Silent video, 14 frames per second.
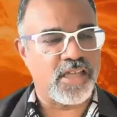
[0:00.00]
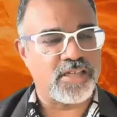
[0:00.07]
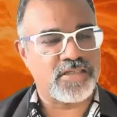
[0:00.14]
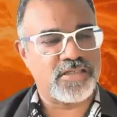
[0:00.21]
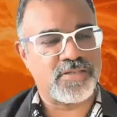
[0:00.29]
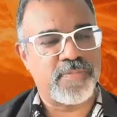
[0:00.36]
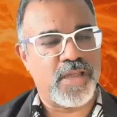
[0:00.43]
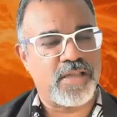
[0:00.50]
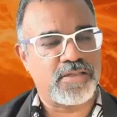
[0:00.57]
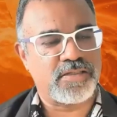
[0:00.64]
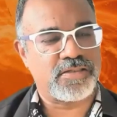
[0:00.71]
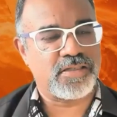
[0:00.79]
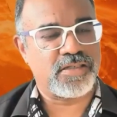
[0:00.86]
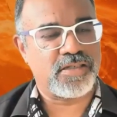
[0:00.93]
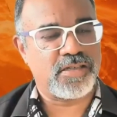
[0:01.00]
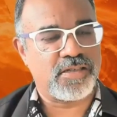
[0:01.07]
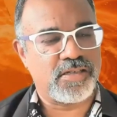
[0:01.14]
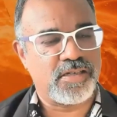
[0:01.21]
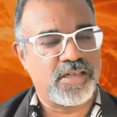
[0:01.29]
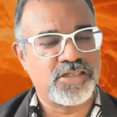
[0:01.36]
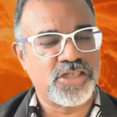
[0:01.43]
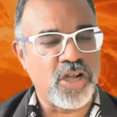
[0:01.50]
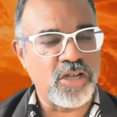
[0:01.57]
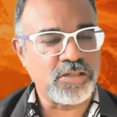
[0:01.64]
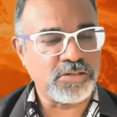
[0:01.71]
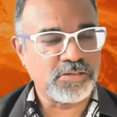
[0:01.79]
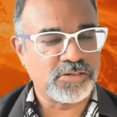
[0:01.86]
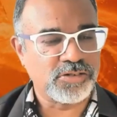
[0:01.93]
Thanks, Matt.
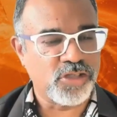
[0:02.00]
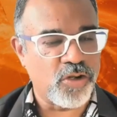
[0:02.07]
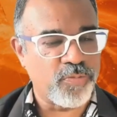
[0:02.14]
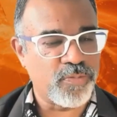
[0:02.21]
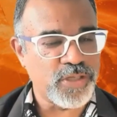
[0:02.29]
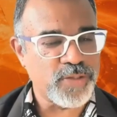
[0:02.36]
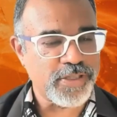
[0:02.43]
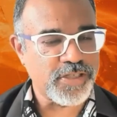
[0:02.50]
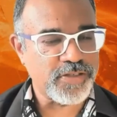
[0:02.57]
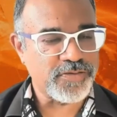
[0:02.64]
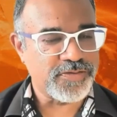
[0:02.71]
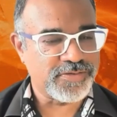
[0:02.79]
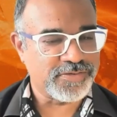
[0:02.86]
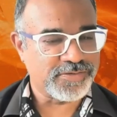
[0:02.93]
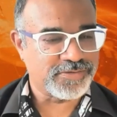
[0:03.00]
Jean, your perspective?